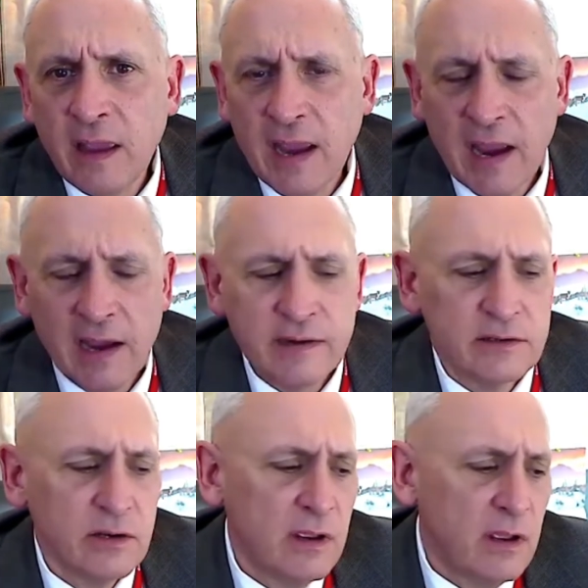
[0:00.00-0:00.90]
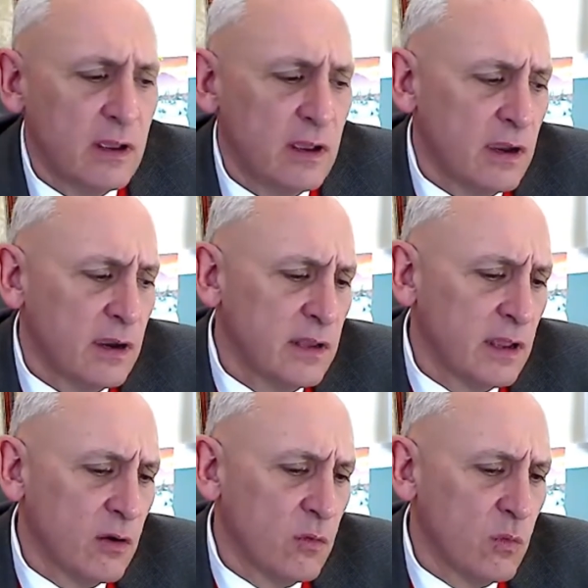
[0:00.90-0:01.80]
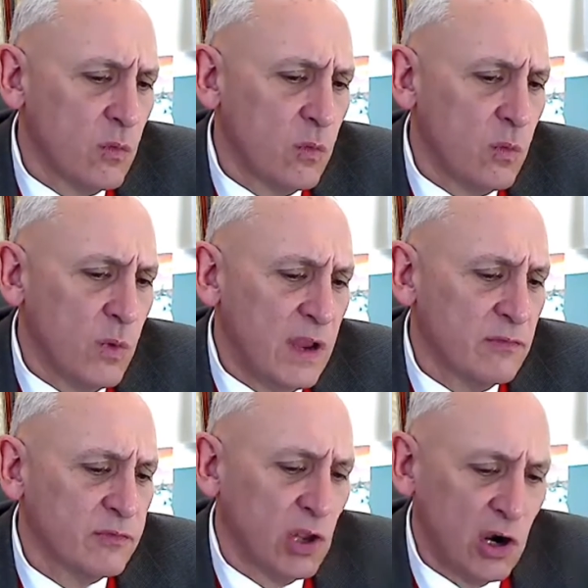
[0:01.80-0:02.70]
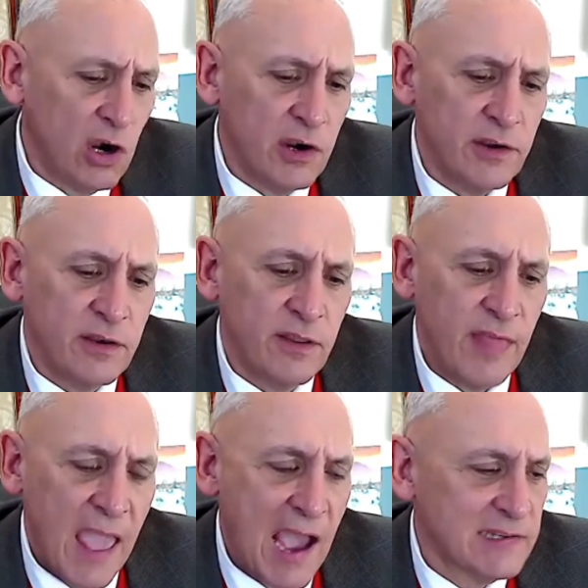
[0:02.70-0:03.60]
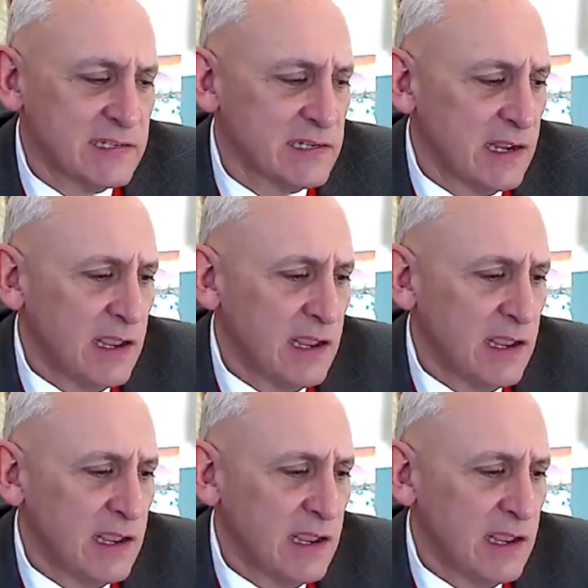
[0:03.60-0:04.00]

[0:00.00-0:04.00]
And we've learned that